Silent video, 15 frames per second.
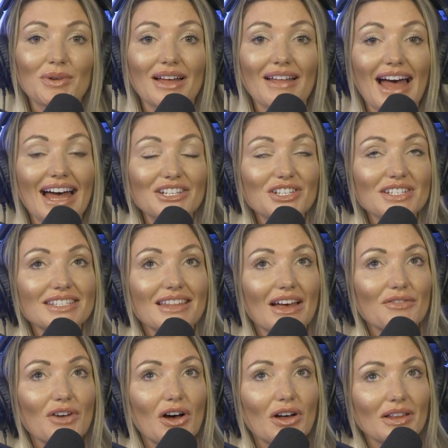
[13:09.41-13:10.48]
Well, I just
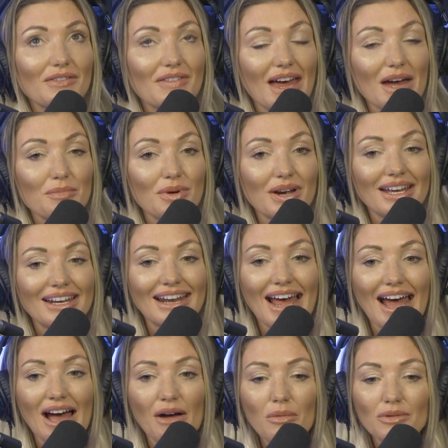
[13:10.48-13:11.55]
love all of that, Britt. And
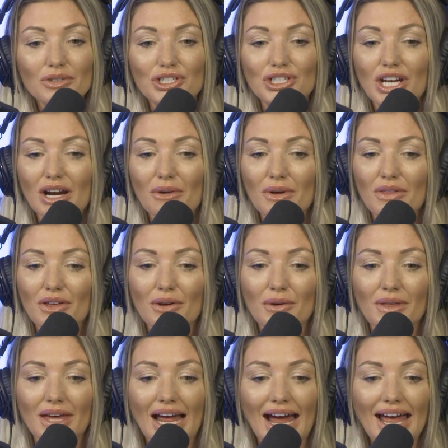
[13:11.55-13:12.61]
I will share with
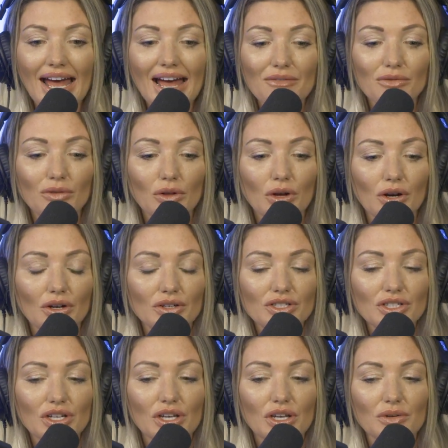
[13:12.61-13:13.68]
you that I have learned
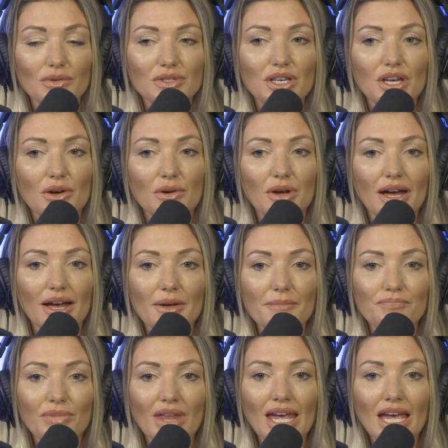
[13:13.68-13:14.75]
to use
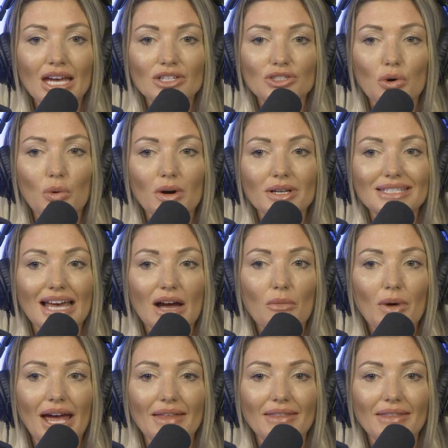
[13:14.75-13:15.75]
yoga towards that way.